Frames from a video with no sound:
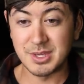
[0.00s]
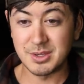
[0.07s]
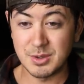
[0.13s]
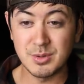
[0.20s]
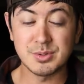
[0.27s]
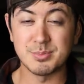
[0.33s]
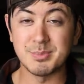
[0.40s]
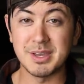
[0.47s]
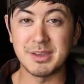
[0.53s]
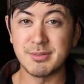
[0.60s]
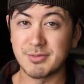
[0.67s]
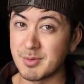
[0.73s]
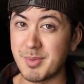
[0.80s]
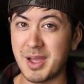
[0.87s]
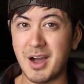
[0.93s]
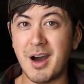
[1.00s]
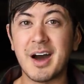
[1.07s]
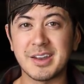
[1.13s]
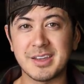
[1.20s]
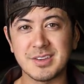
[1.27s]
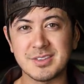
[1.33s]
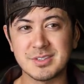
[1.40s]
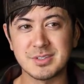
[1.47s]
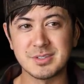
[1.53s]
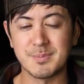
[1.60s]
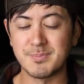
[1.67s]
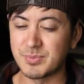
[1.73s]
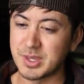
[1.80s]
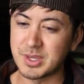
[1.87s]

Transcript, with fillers: They use me for my audience.